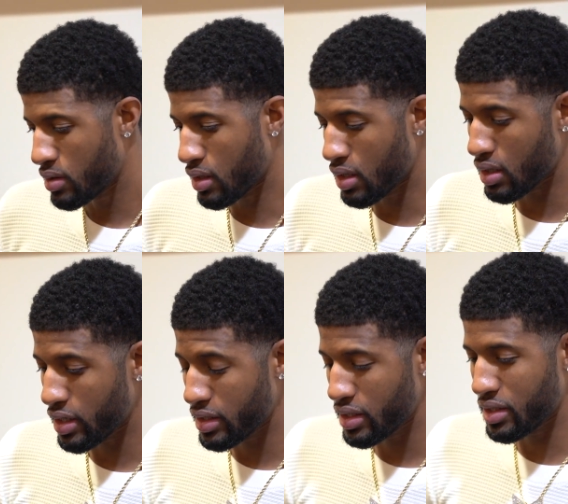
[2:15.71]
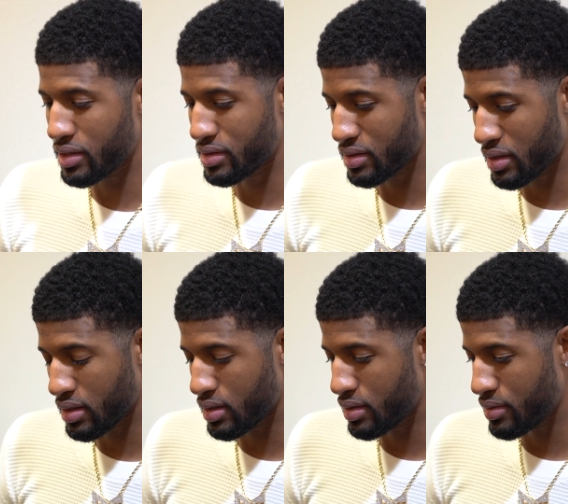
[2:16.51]
Uh, I did.
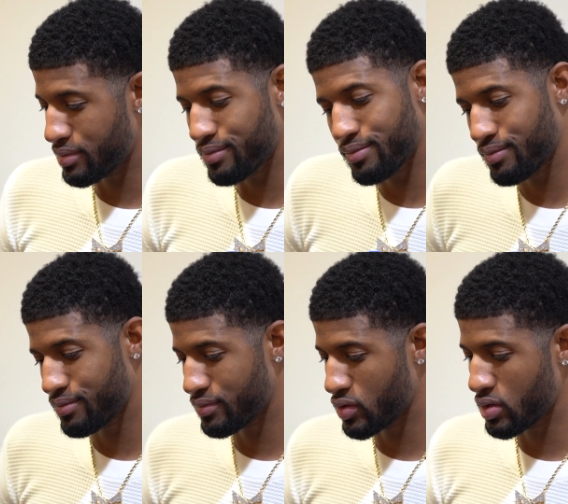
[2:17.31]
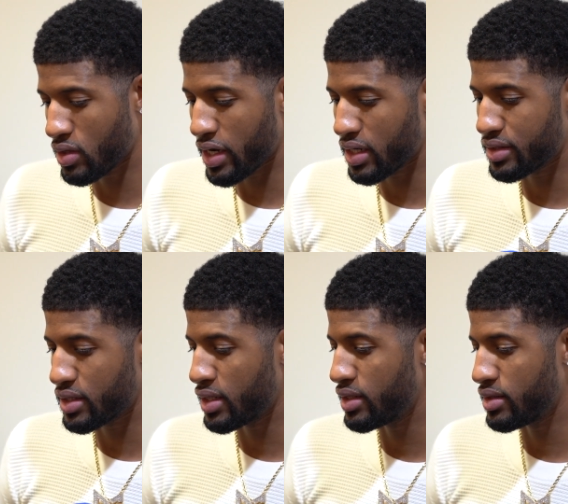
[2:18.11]
Um, you know, like I
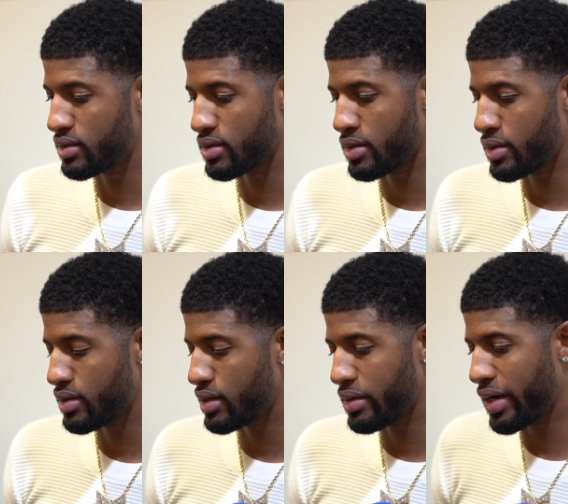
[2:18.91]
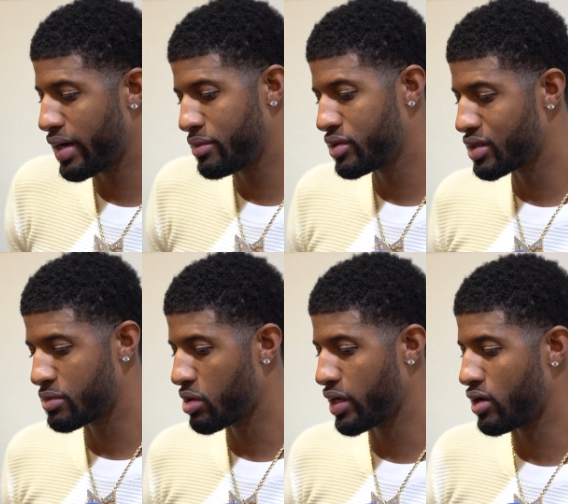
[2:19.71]
stated, uh, I, I'm gonna
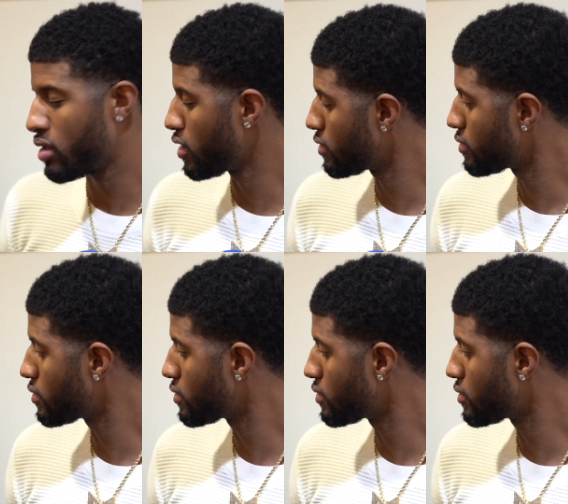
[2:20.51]
just play hard.